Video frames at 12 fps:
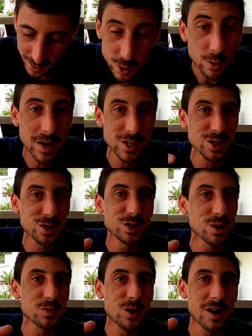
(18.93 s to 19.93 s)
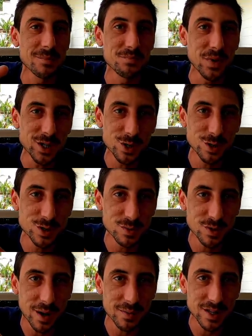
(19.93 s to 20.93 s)
So make sure you subscribe. Make sure you
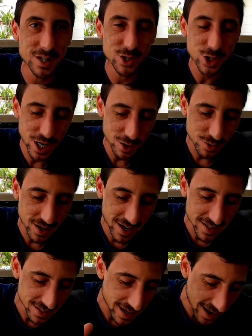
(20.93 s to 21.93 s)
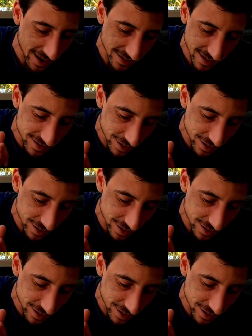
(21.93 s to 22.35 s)
subscribe to the channel, guys, and